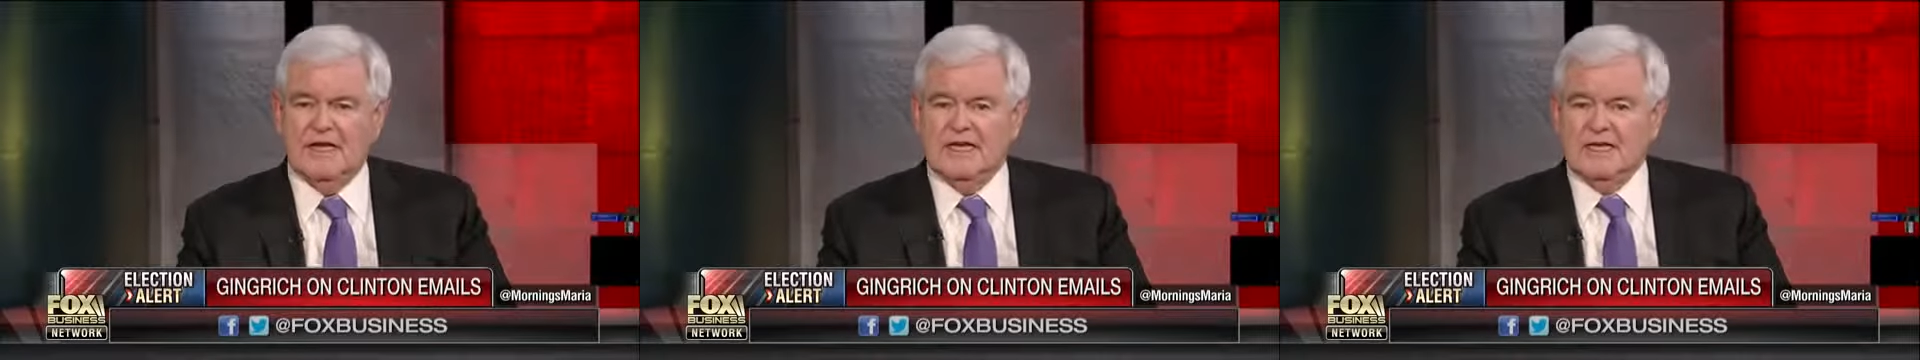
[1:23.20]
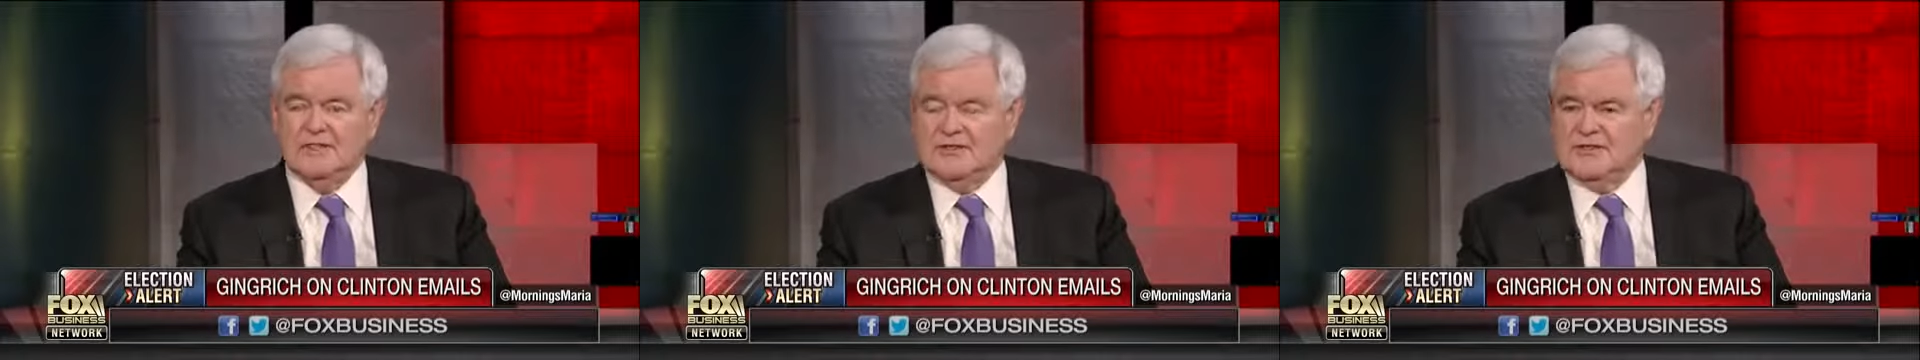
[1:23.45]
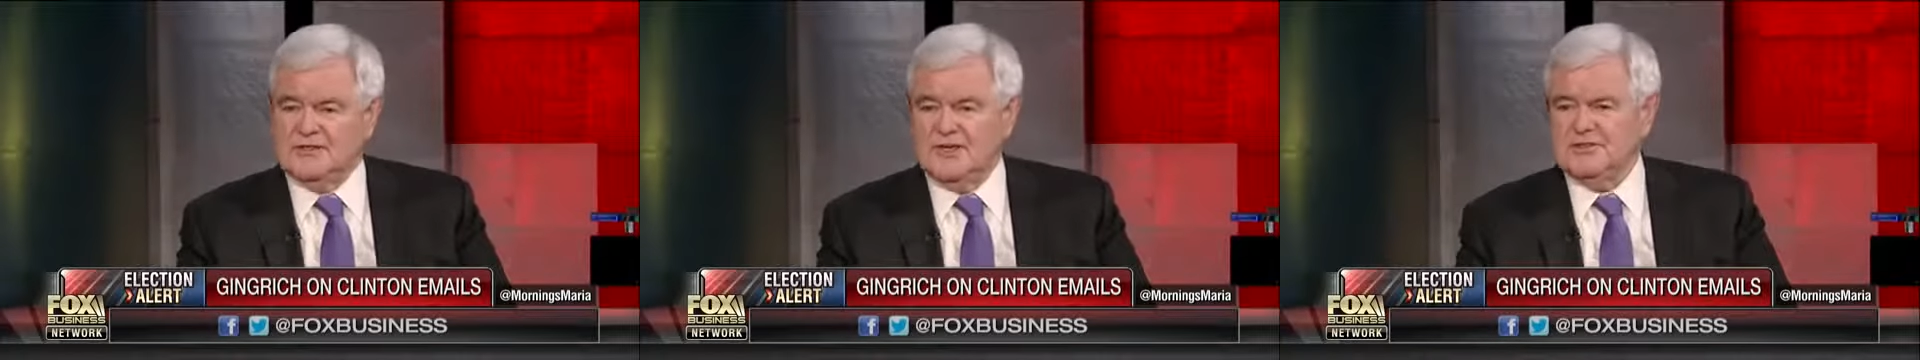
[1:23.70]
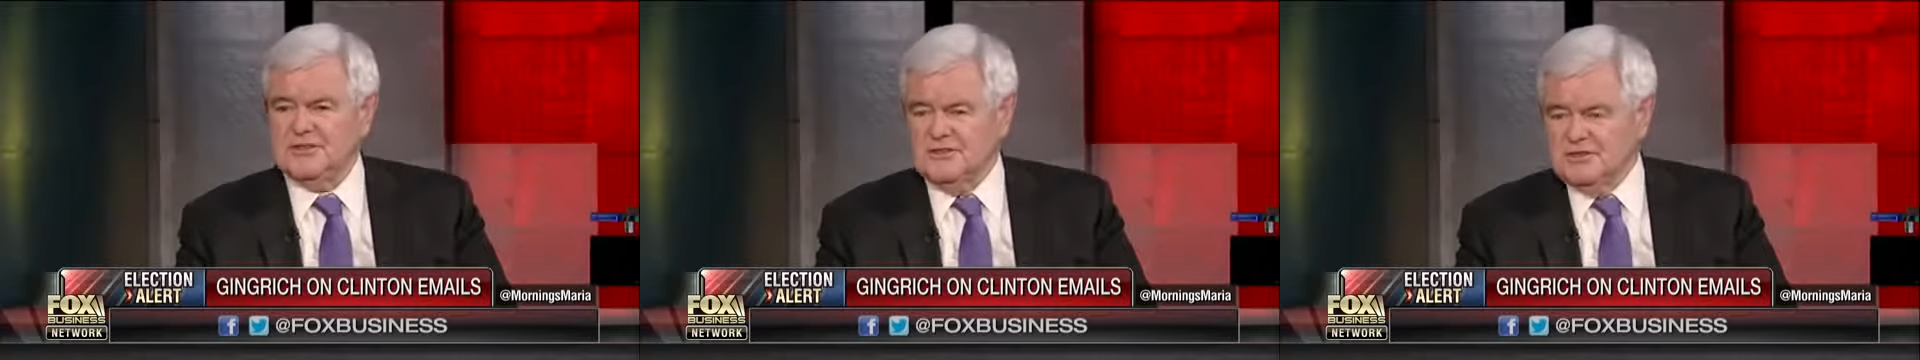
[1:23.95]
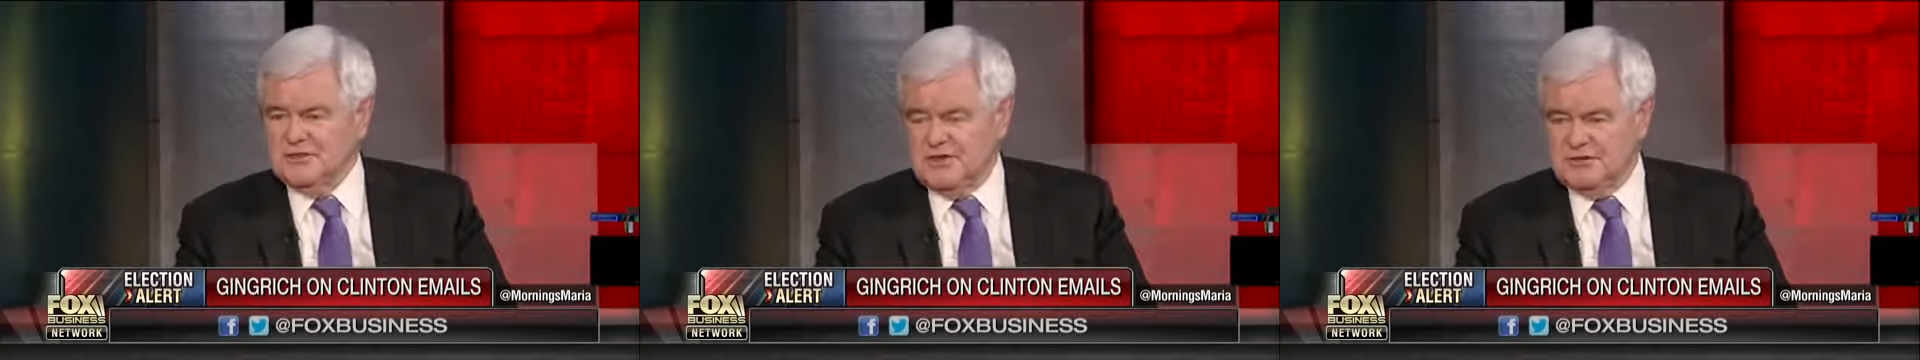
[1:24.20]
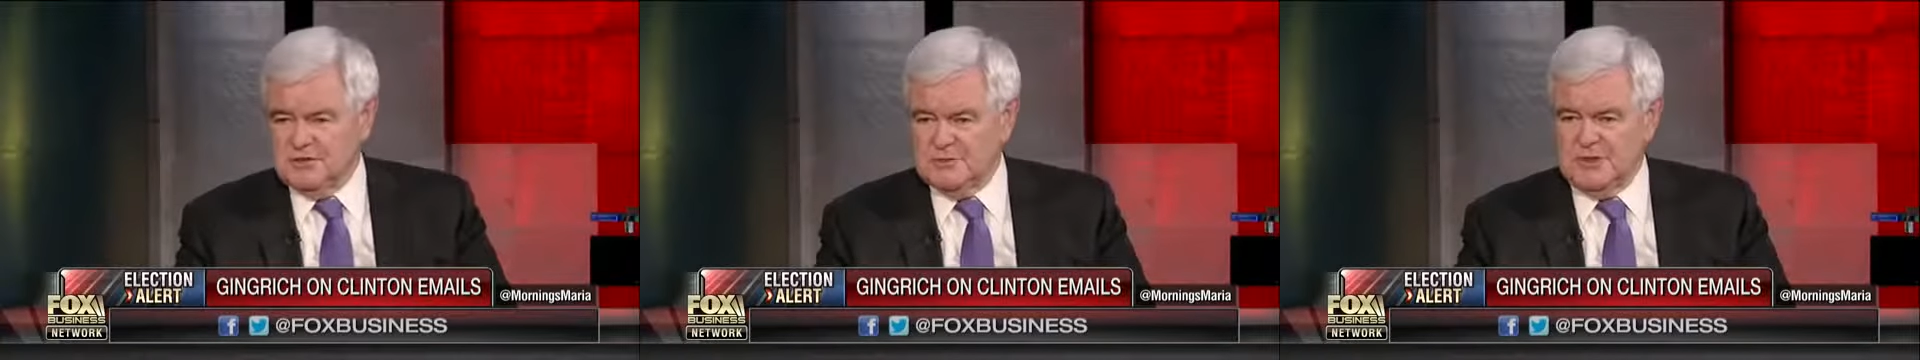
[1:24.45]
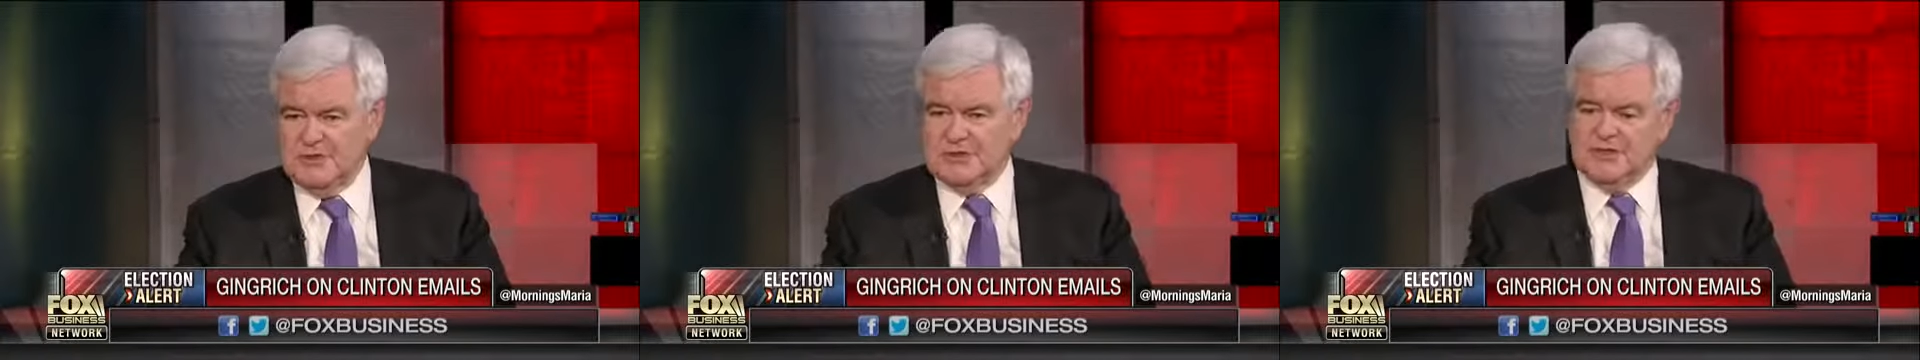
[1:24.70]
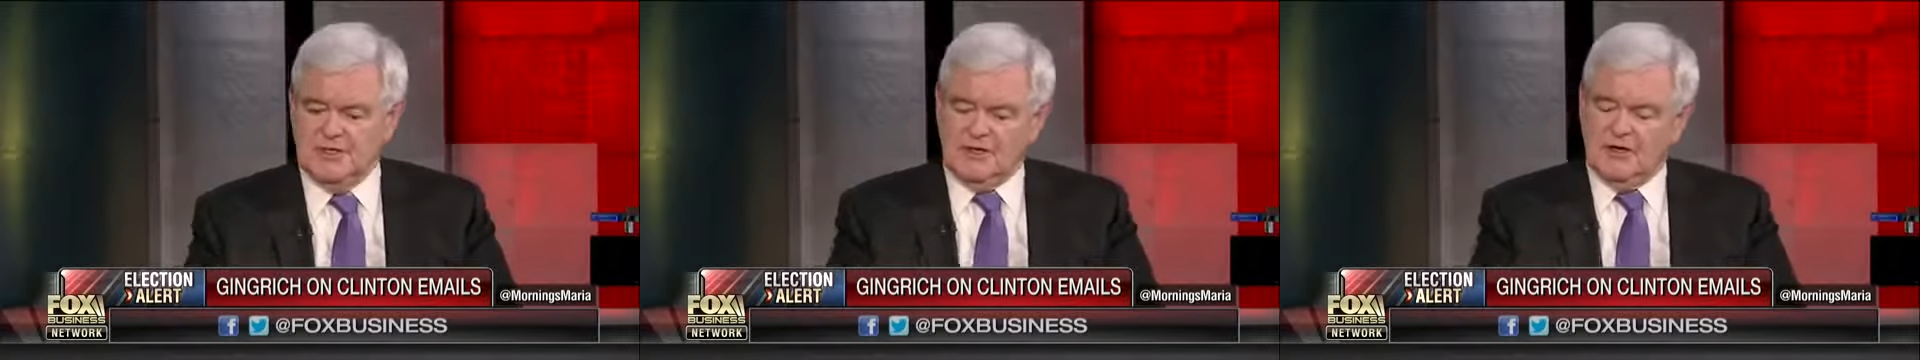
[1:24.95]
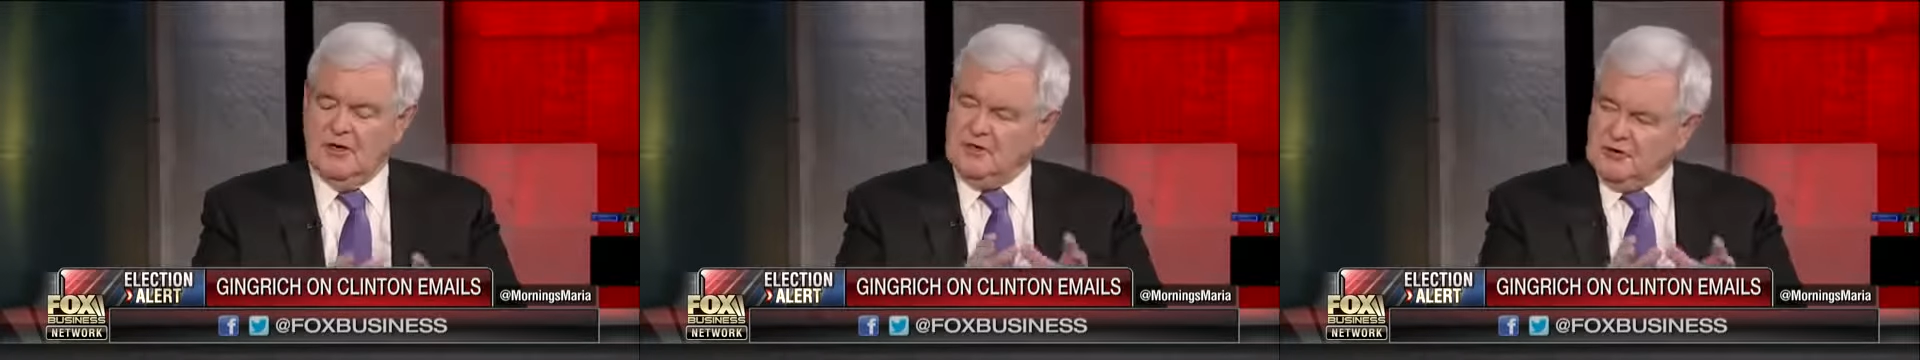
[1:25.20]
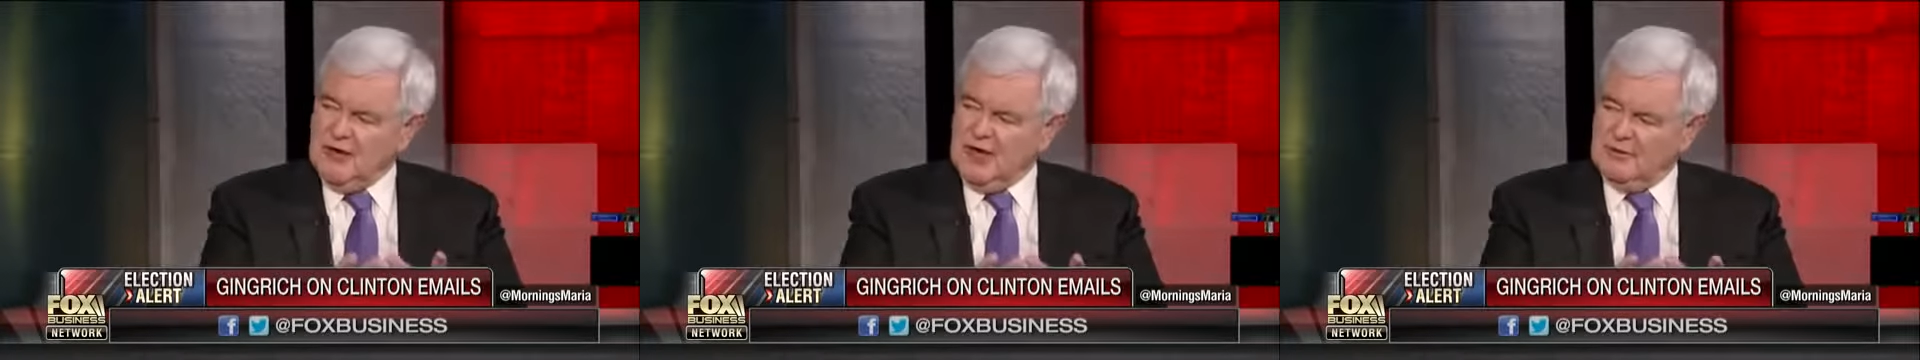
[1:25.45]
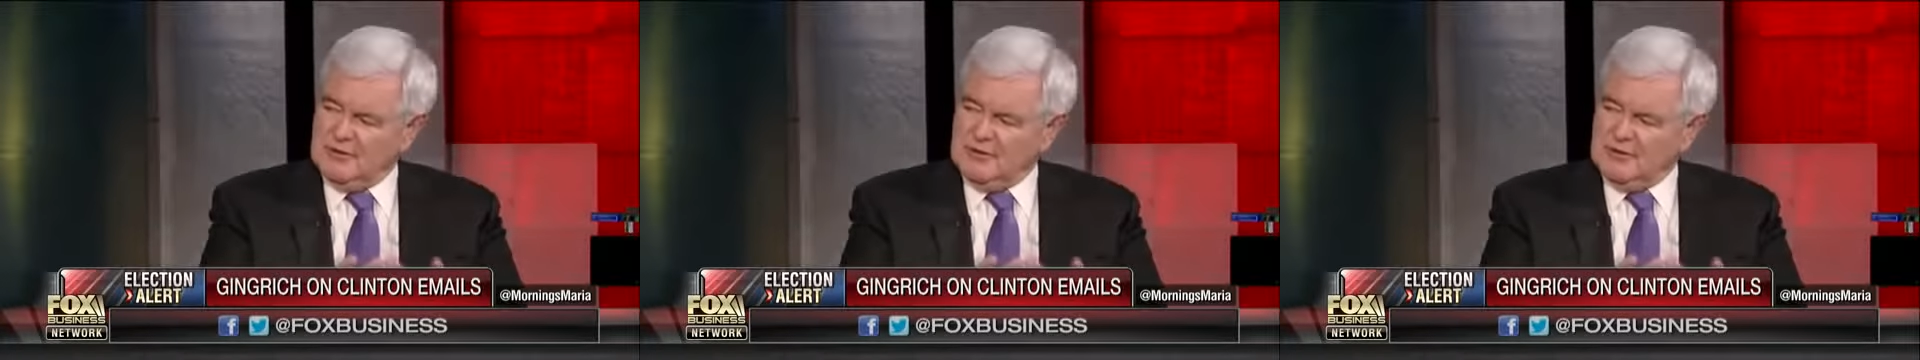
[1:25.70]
And she says in her secret speech, her dream,